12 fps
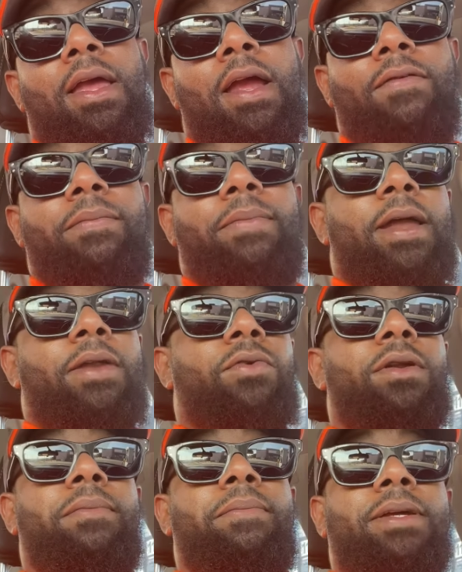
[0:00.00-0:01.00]
Everybody
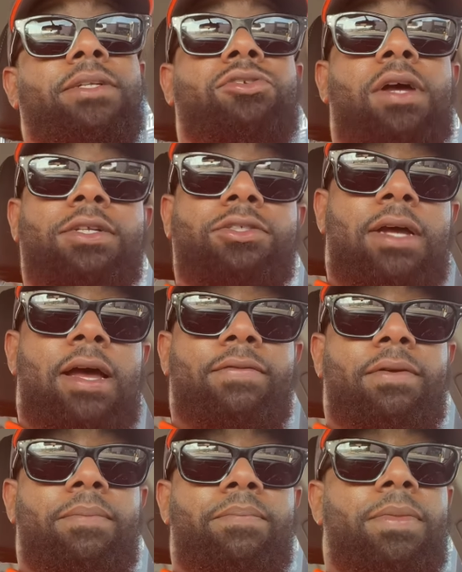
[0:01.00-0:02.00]
want to be a truck
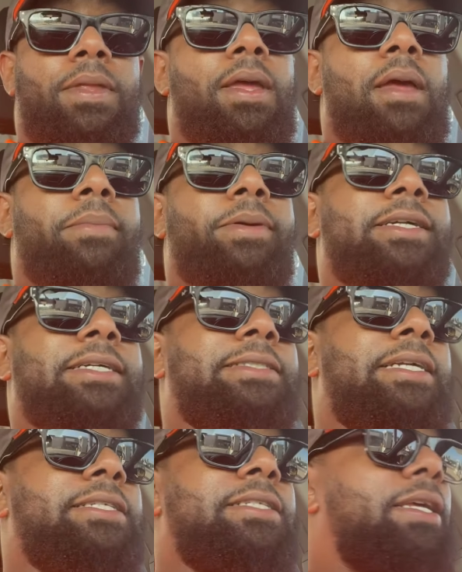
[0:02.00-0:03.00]
driver
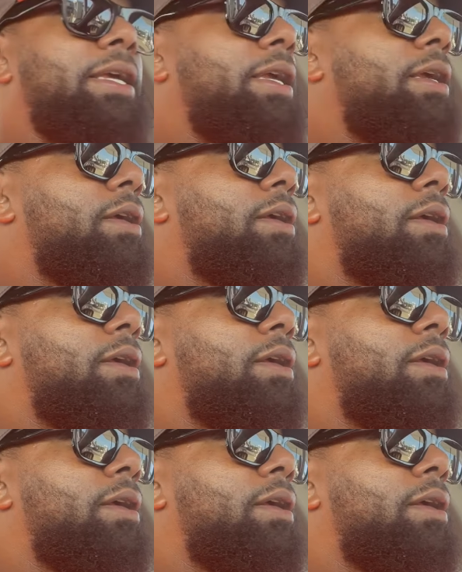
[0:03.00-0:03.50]
because they see